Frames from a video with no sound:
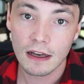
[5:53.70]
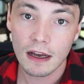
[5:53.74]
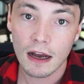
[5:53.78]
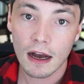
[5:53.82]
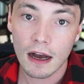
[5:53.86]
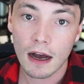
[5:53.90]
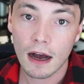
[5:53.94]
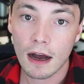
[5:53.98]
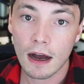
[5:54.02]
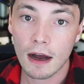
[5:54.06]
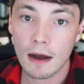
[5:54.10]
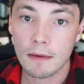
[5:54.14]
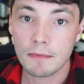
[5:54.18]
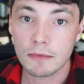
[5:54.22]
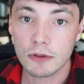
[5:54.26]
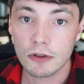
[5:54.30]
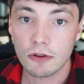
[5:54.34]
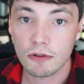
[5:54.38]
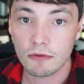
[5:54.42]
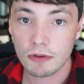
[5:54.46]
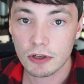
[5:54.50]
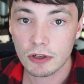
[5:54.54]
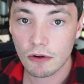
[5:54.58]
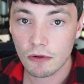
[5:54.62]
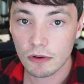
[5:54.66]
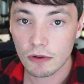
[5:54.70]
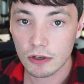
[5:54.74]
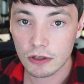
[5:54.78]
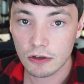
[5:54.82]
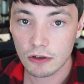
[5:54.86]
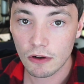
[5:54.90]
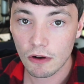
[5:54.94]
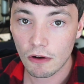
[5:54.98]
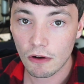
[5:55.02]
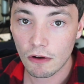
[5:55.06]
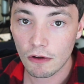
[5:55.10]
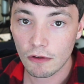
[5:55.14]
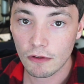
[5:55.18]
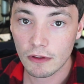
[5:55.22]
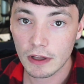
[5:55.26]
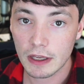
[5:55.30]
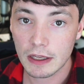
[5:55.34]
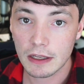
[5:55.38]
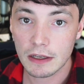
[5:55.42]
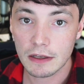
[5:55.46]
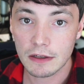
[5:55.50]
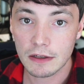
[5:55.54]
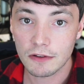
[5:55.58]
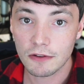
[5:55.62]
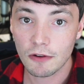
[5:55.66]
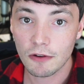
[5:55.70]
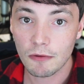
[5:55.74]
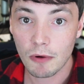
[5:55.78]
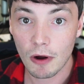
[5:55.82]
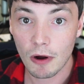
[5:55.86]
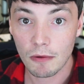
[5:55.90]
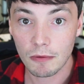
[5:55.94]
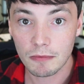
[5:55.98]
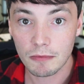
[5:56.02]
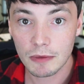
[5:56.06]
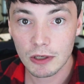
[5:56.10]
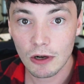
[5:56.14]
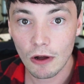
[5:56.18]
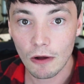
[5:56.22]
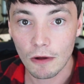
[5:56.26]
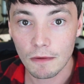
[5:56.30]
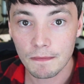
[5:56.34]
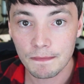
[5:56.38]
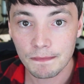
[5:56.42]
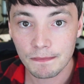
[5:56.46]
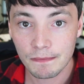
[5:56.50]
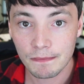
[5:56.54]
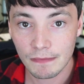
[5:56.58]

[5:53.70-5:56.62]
um, to a recorded call, then it's no problem at all.